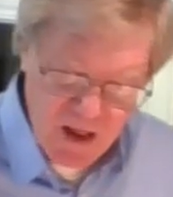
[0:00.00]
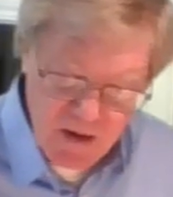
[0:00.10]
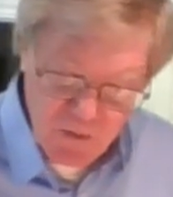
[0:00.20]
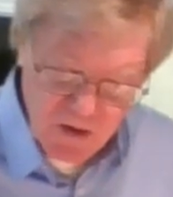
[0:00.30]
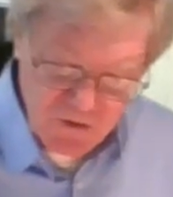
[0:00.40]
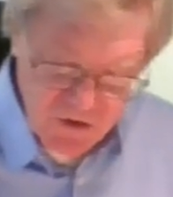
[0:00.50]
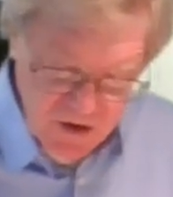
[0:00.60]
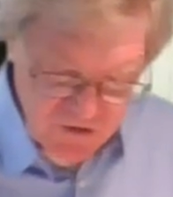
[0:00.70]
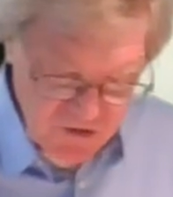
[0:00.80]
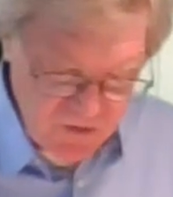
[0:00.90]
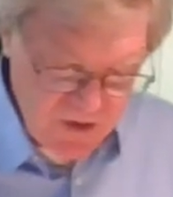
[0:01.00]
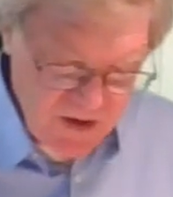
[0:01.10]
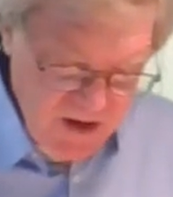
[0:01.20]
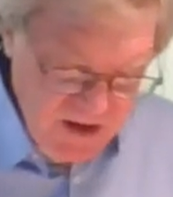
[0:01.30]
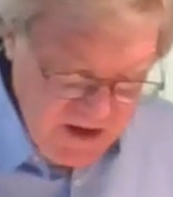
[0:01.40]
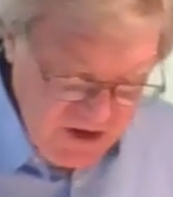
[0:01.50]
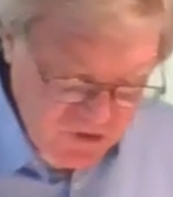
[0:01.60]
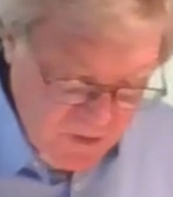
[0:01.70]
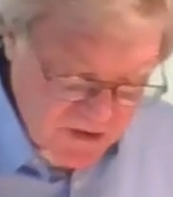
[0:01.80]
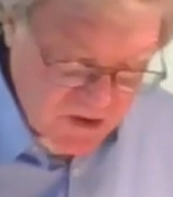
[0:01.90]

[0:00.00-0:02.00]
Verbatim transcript: I will judge you, each one